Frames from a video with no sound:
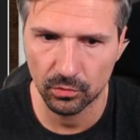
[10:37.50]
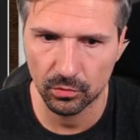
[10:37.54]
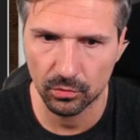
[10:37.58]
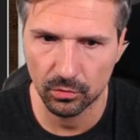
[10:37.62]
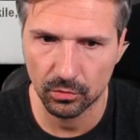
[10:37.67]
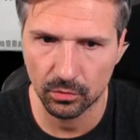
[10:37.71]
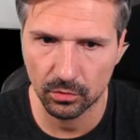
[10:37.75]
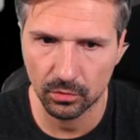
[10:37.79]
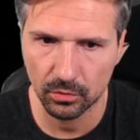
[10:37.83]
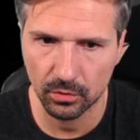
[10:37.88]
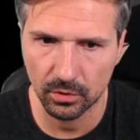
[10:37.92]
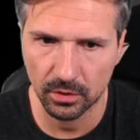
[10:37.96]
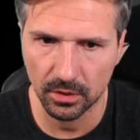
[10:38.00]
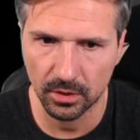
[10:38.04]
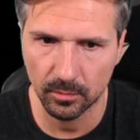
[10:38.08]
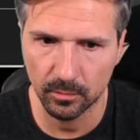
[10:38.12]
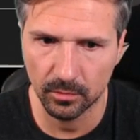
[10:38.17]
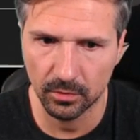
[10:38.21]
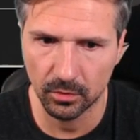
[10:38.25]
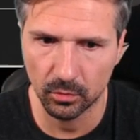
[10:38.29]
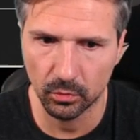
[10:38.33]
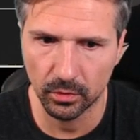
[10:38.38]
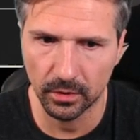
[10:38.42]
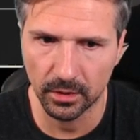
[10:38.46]
it can
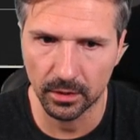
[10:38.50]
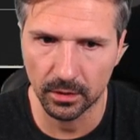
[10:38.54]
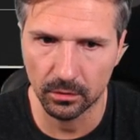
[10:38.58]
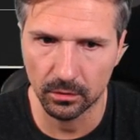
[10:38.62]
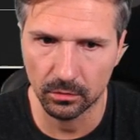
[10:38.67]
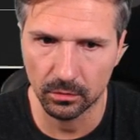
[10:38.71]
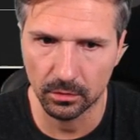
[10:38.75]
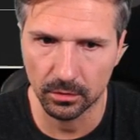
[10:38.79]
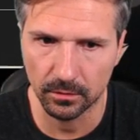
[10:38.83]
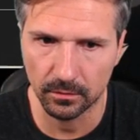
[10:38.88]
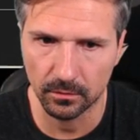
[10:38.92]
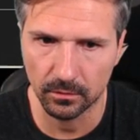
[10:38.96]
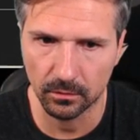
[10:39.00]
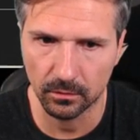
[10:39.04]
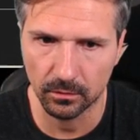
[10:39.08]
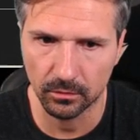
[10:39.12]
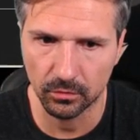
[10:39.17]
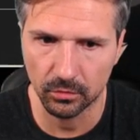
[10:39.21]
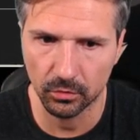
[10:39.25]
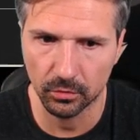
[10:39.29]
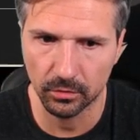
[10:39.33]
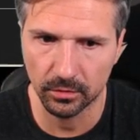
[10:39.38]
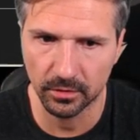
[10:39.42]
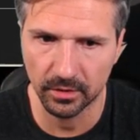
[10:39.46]
be really good. So on
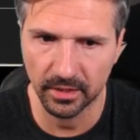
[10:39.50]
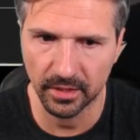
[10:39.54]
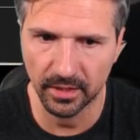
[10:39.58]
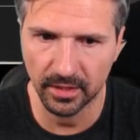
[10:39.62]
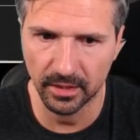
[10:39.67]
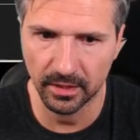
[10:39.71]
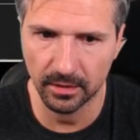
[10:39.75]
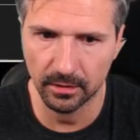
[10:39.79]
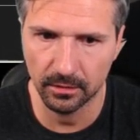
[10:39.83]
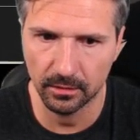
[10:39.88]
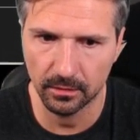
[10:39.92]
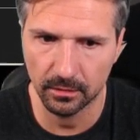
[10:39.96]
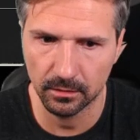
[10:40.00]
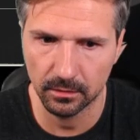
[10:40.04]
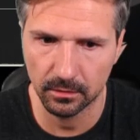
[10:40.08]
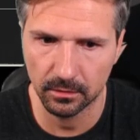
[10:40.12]
turn 10,